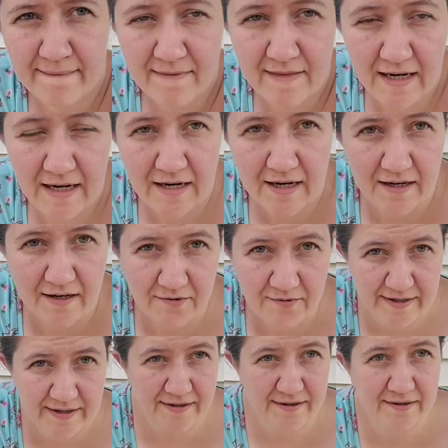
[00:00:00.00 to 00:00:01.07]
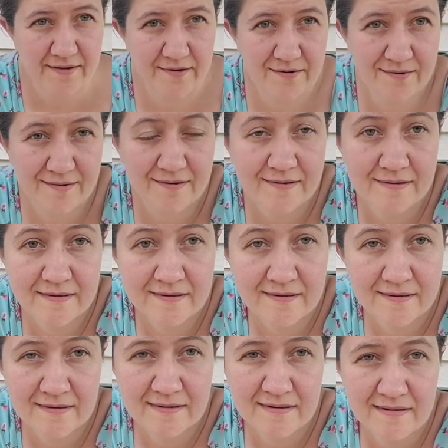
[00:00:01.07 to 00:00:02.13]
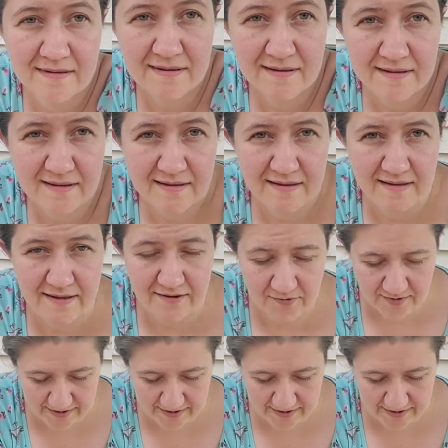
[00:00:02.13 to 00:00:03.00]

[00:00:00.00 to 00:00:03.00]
There we go. There we